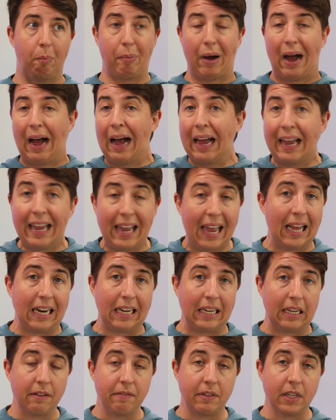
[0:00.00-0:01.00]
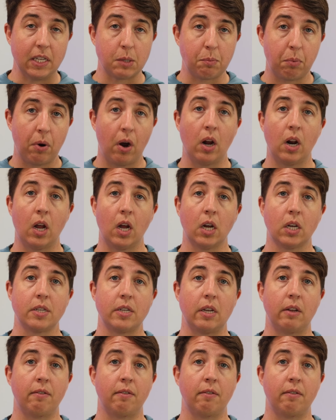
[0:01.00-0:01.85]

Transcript: buy any of these products.